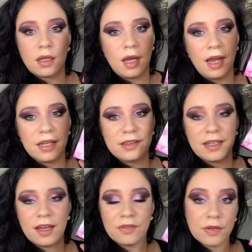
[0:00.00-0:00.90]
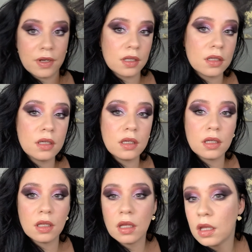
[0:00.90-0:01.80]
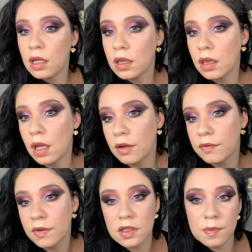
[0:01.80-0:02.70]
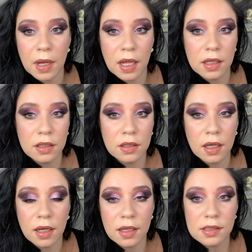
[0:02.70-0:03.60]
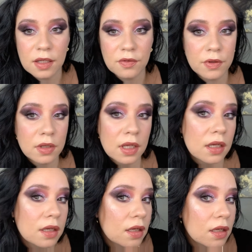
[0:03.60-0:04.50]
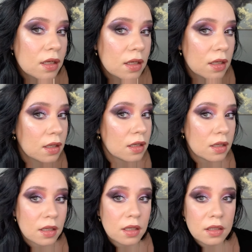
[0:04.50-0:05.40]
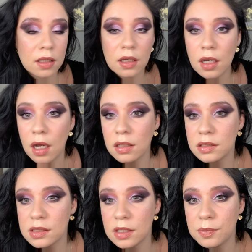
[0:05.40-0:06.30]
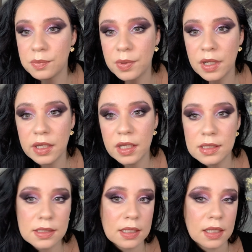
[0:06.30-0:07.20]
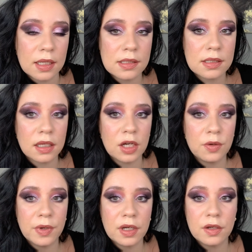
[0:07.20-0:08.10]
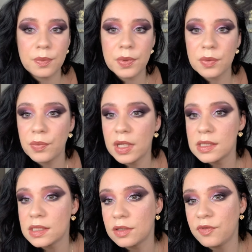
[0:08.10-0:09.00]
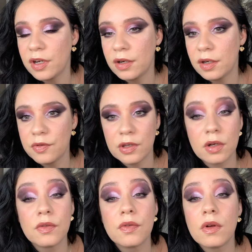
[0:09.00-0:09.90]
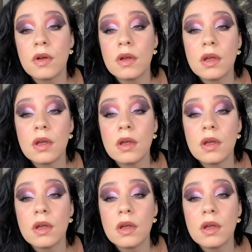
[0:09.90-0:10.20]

I definitely love this palette, you guys. I feel like the colors are pretty intense. They are very pigmented, very beautiful.